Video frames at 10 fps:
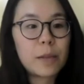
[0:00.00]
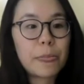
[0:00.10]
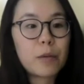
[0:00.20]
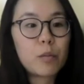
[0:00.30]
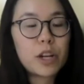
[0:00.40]

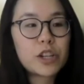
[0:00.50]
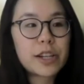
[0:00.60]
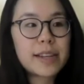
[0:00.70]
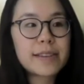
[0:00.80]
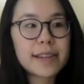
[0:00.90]
which
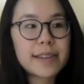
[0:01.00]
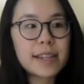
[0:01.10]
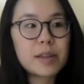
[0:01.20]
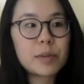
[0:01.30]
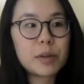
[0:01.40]
is
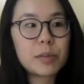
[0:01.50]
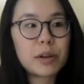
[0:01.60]
accessible, but